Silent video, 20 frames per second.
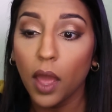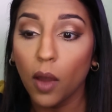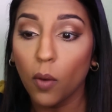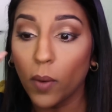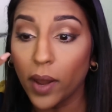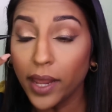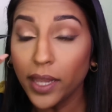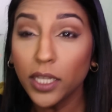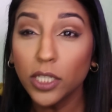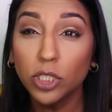And
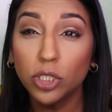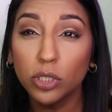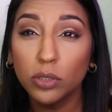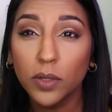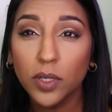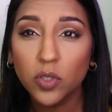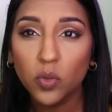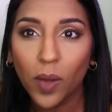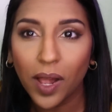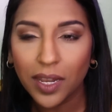what I can
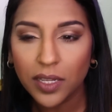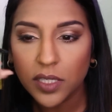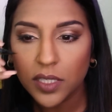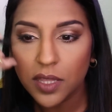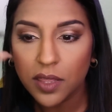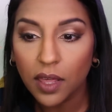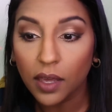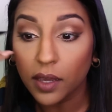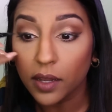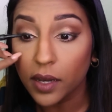do as well is
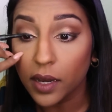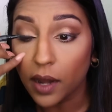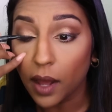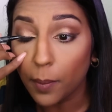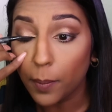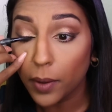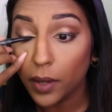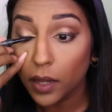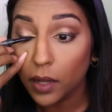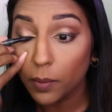thicken it
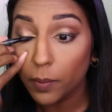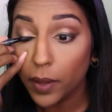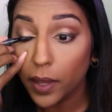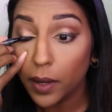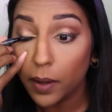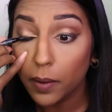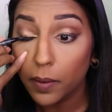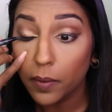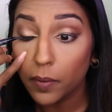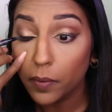up a little
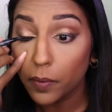bit